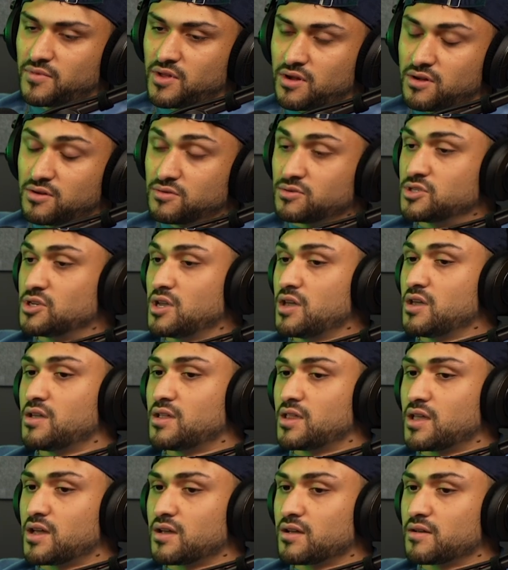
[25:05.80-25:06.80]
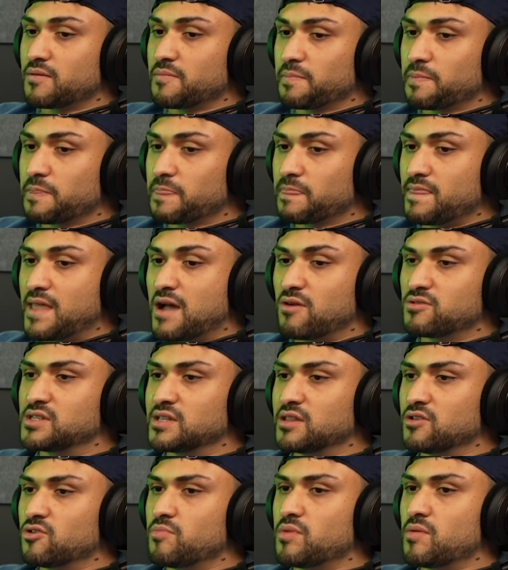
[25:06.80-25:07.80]
oh shit, like now it's
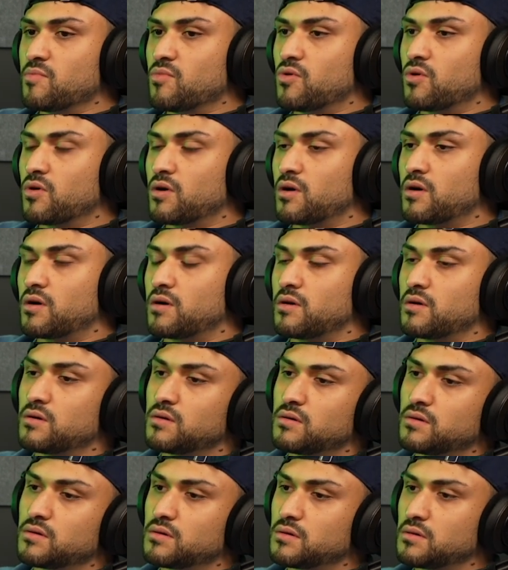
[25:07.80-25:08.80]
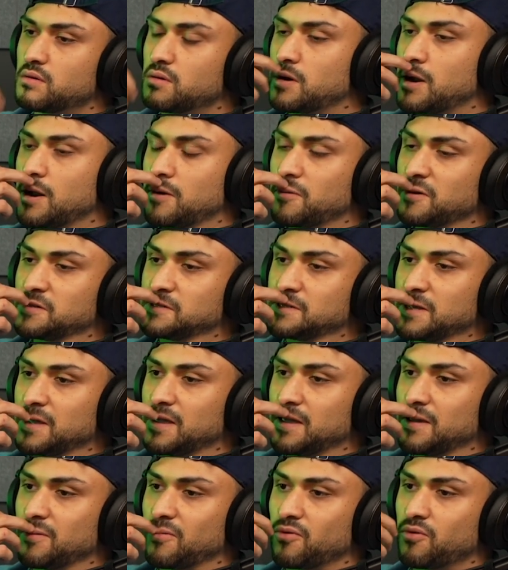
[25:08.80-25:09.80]
a little bit more. I don't want to
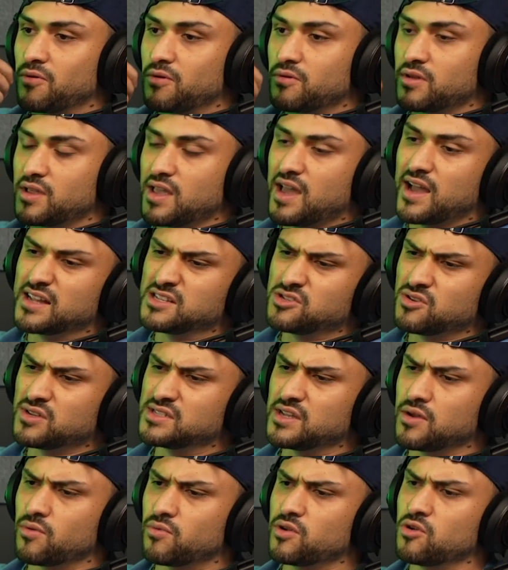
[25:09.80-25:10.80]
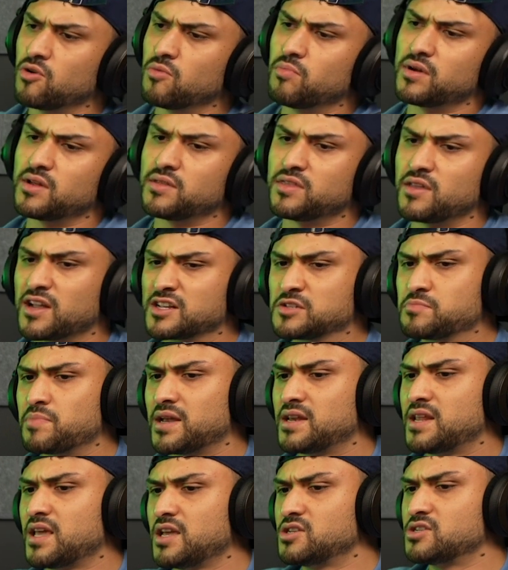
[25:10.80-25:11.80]
say, yeah, I guess you could say real, but the
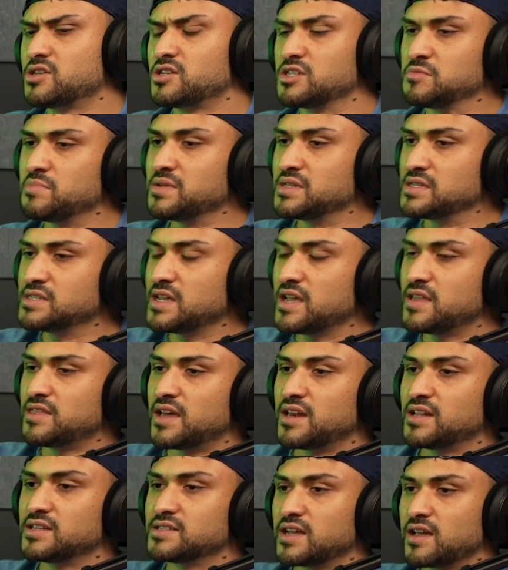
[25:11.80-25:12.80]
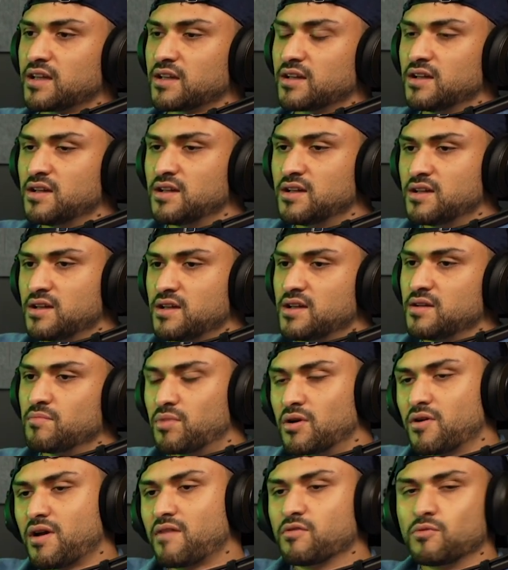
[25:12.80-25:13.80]
expectation has been set that it's like,
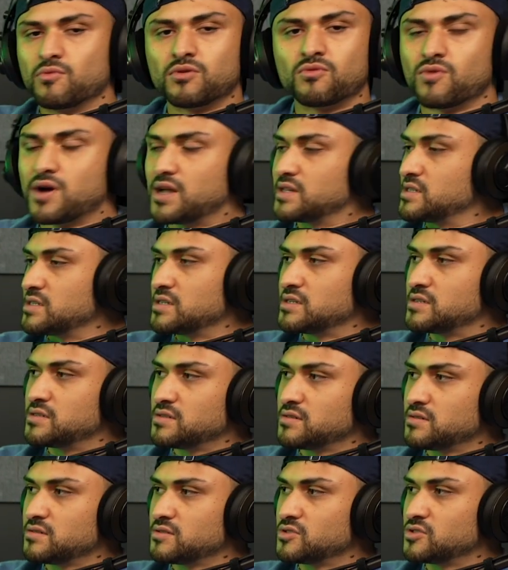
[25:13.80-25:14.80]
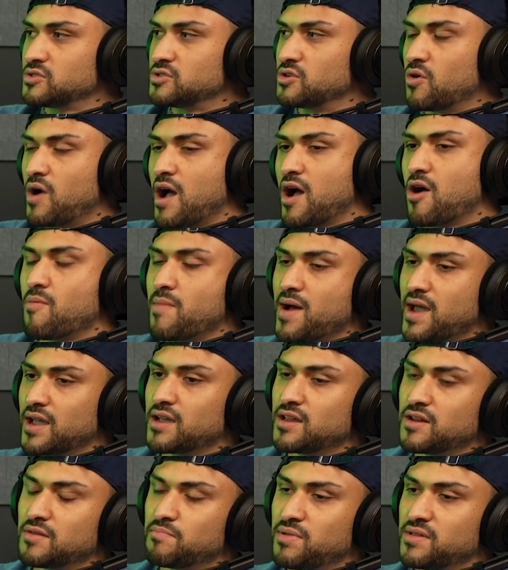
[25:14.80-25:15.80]
bro, everyone wants this. So how am I
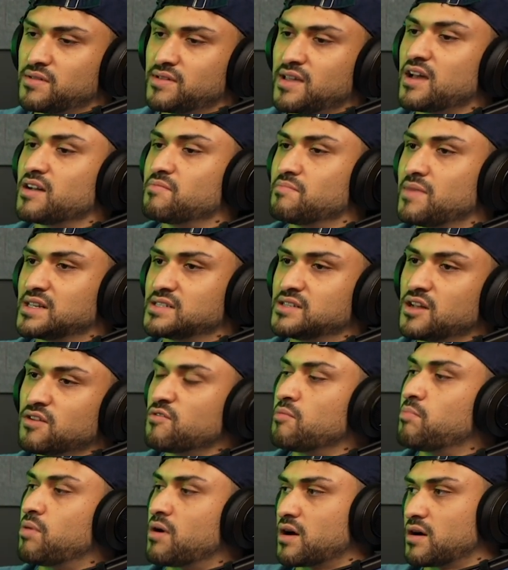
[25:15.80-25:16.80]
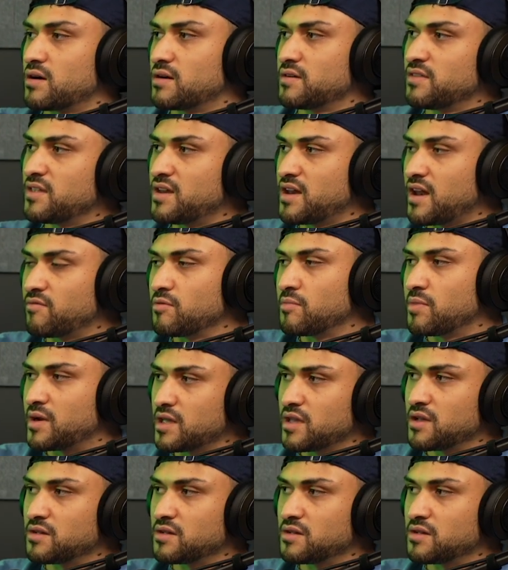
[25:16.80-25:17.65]
gonna set myself apart than everybody